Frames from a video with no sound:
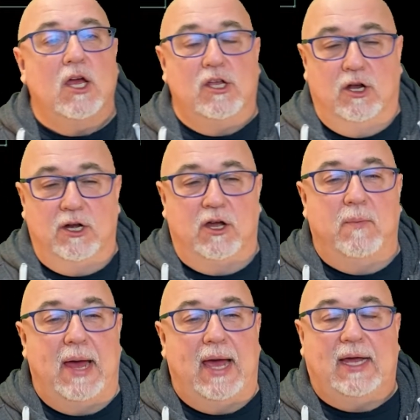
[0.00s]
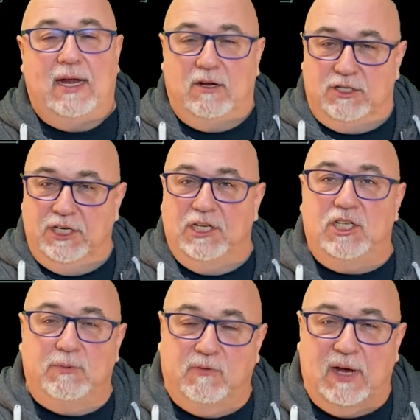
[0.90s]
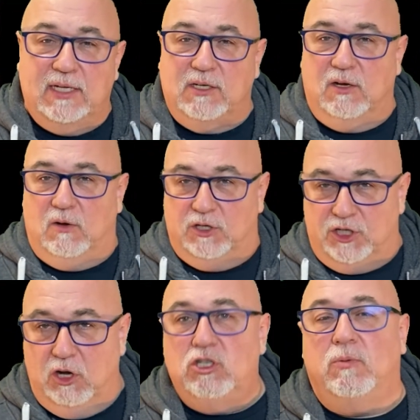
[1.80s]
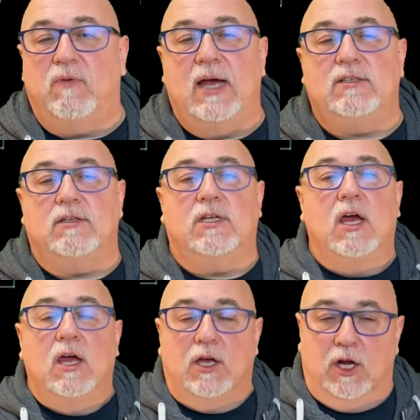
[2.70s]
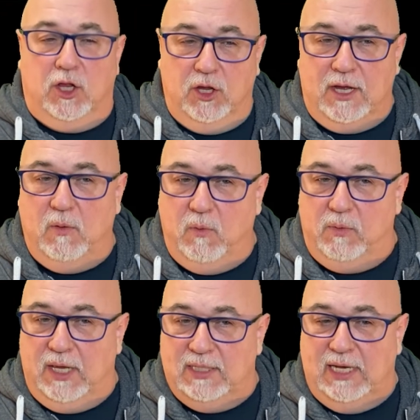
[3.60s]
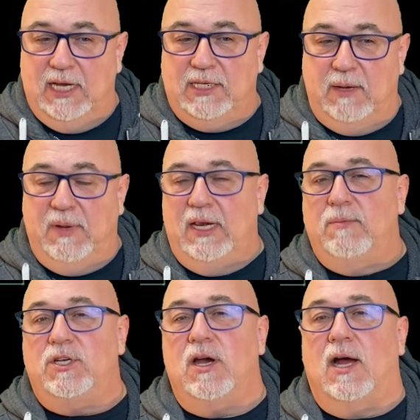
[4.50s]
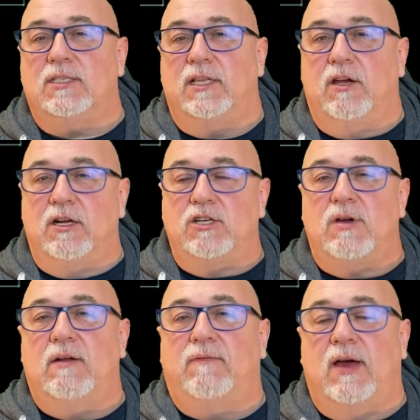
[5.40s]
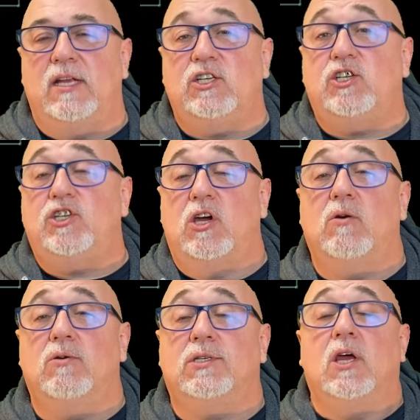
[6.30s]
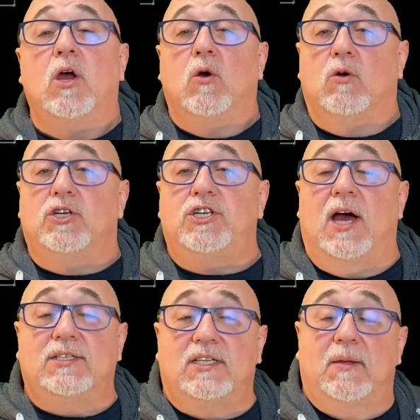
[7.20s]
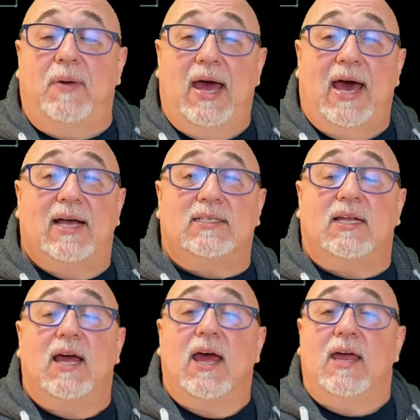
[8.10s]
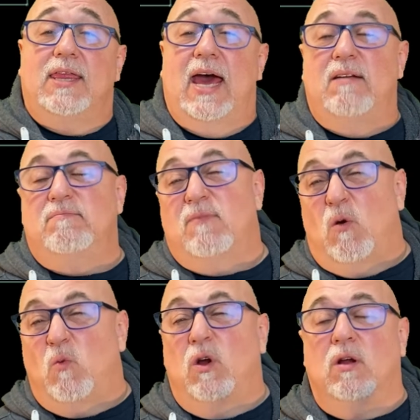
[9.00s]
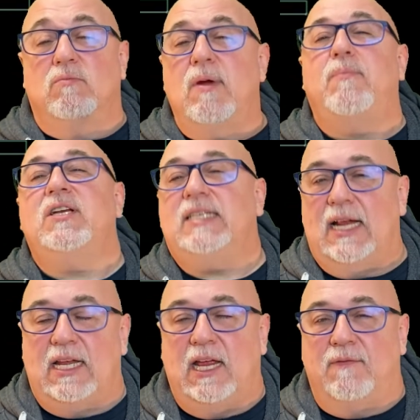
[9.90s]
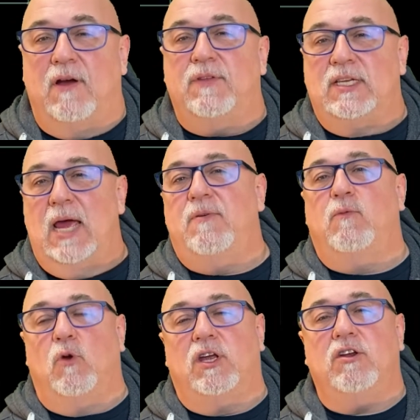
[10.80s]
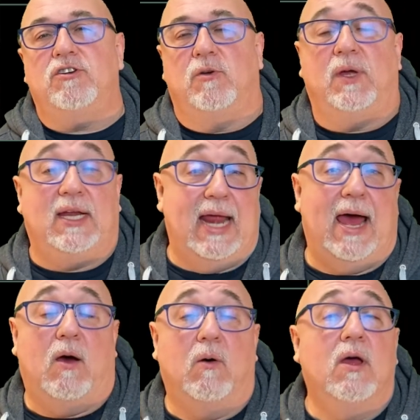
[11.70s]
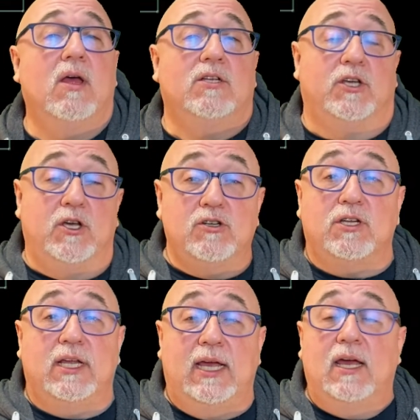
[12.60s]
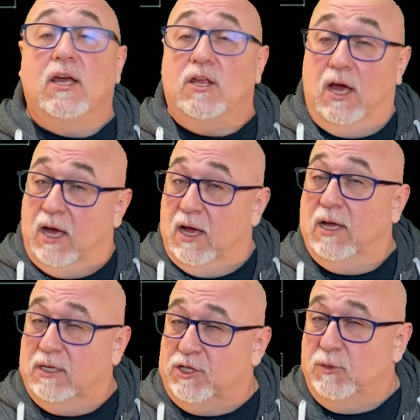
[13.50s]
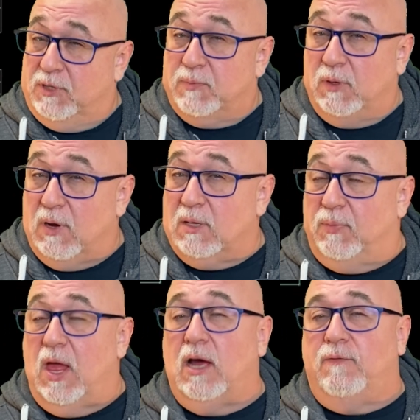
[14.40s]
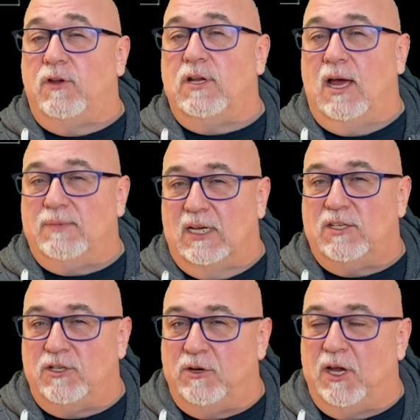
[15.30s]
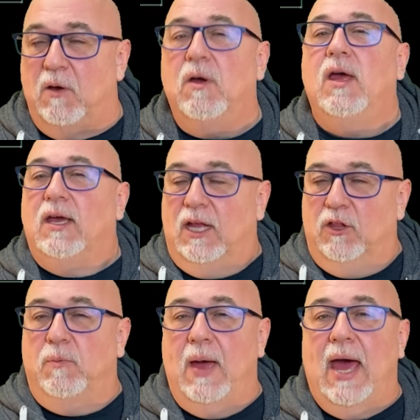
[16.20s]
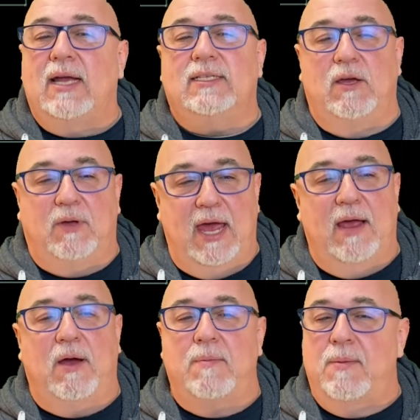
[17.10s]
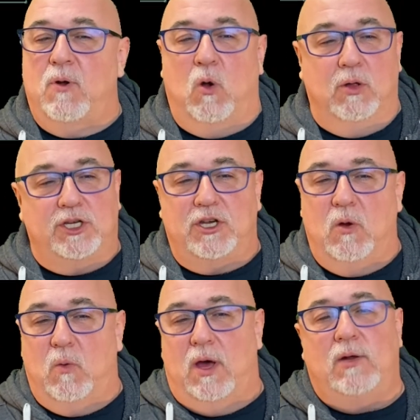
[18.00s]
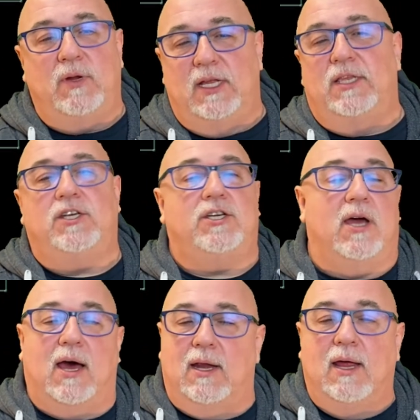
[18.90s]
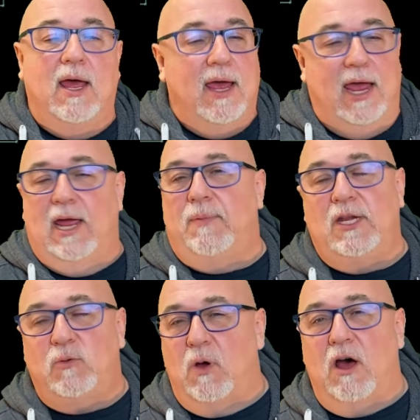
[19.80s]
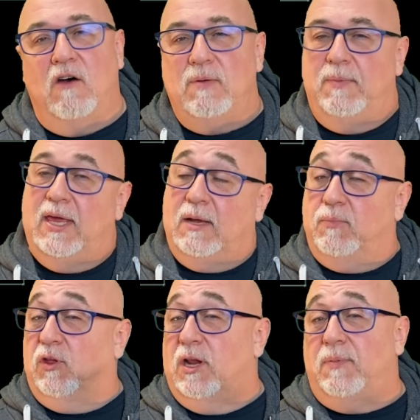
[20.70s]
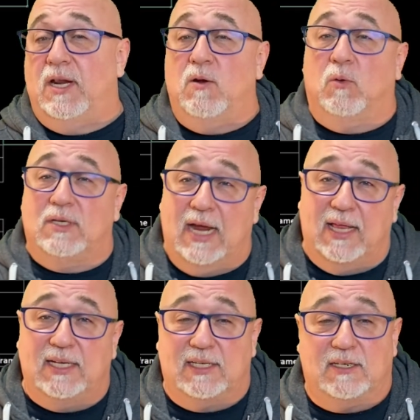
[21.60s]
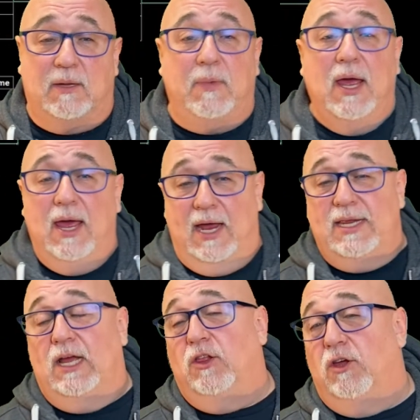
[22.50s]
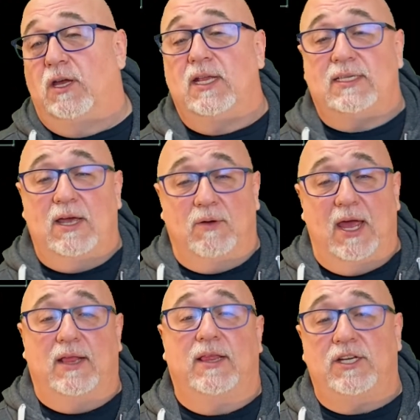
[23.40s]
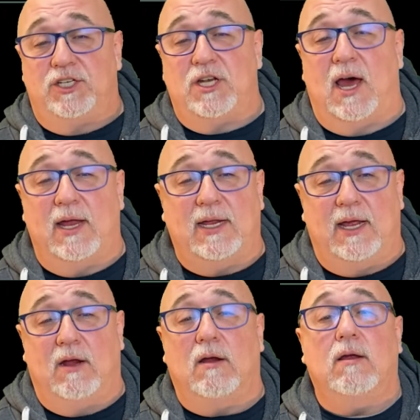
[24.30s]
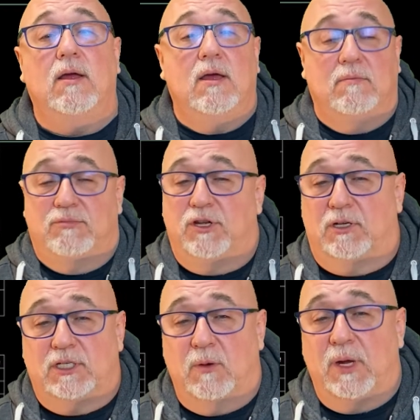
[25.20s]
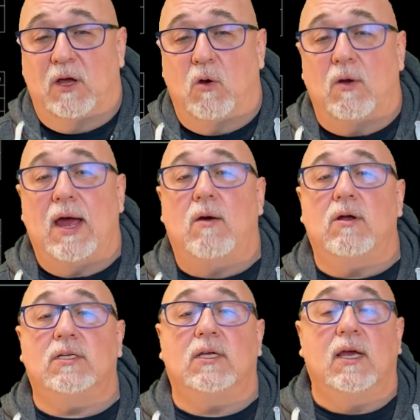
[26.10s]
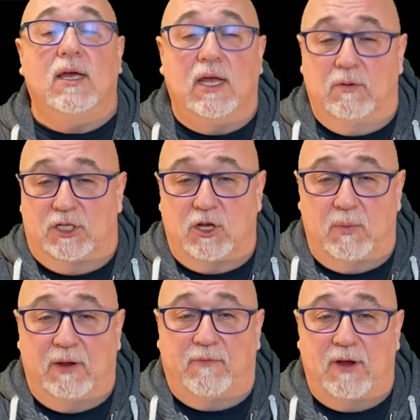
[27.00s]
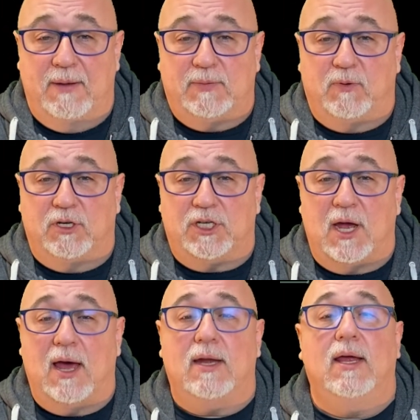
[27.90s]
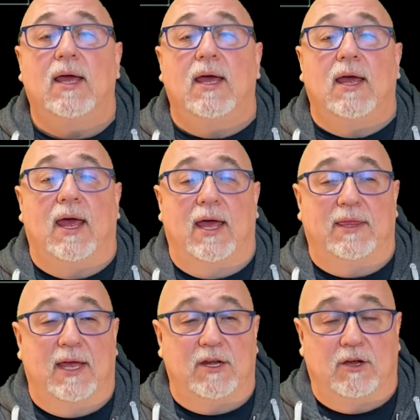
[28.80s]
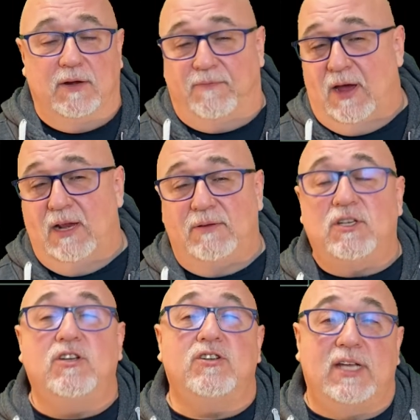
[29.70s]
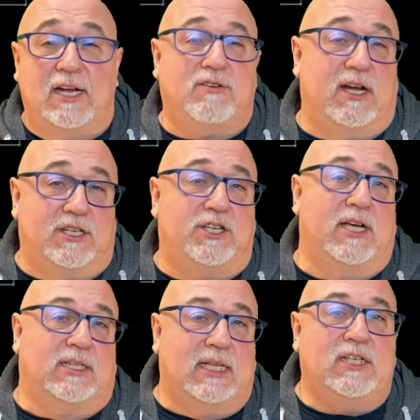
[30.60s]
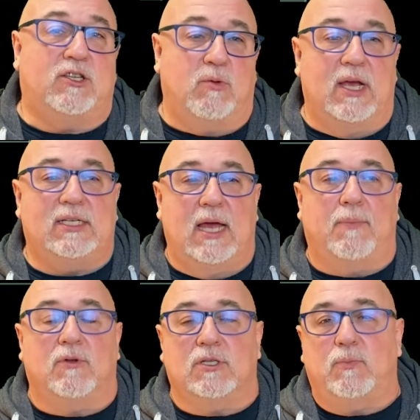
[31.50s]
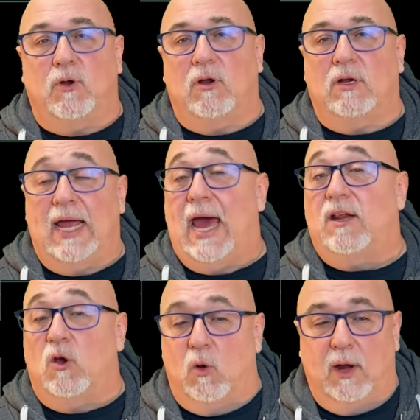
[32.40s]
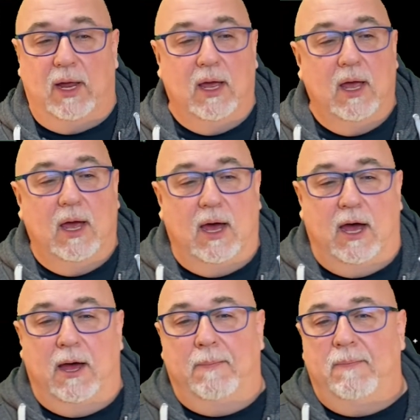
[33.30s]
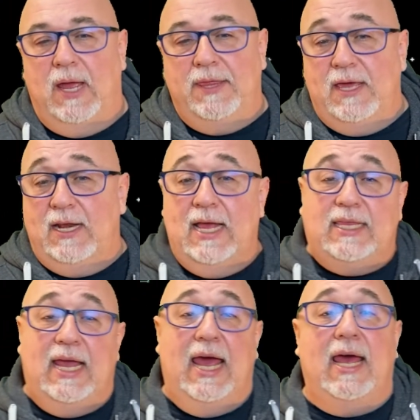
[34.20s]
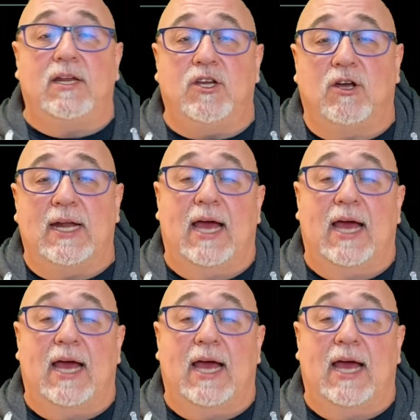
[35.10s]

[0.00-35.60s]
you're going to go back and your CG supervisor or show supervisors going to look at these easy, medium shots, and they're going to try to find shows or shots in the past that were representative of the type of work you're doing now. So usually a soup that's been around the block a few times at a studio can look back and say, okay, I remember old show 1, we did this shot, AB 12. Maybe they can pull it up in an old daily system and take a look and say, okay, this shot here took so many core hours. It was so many frames per shot. And then you're going to find, usually I try to suggest at least 3 examples per category. And then at the end, you're going to